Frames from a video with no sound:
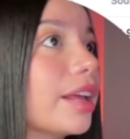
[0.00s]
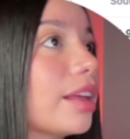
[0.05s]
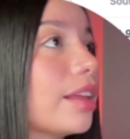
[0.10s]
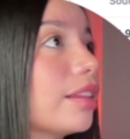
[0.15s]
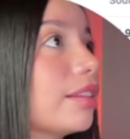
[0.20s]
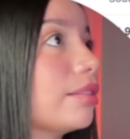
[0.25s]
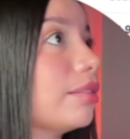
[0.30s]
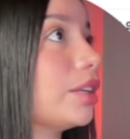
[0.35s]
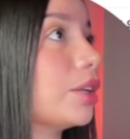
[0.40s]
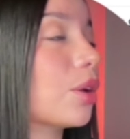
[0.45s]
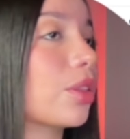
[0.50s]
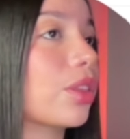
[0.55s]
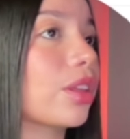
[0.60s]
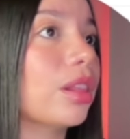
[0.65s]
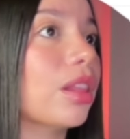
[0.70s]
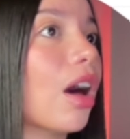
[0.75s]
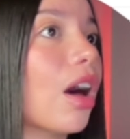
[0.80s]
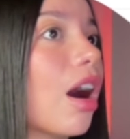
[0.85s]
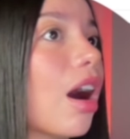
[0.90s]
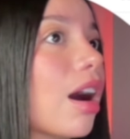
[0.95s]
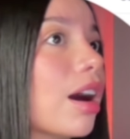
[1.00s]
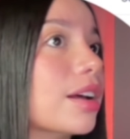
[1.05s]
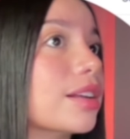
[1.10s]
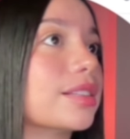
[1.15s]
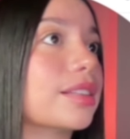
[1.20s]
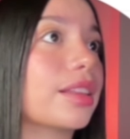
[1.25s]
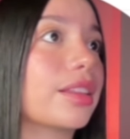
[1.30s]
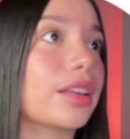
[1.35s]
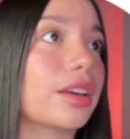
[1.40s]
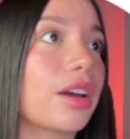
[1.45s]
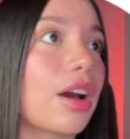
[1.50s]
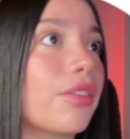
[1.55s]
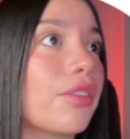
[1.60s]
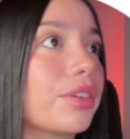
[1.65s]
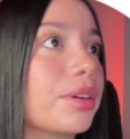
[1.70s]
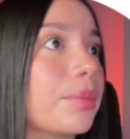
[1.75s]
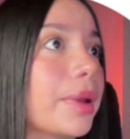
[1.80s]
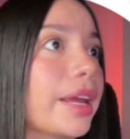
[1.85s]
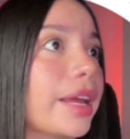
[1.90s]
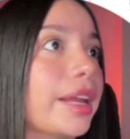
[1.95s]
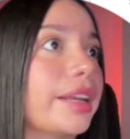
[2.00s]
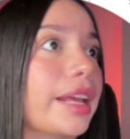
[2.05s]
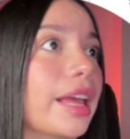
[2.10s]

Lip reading: the laws, the government,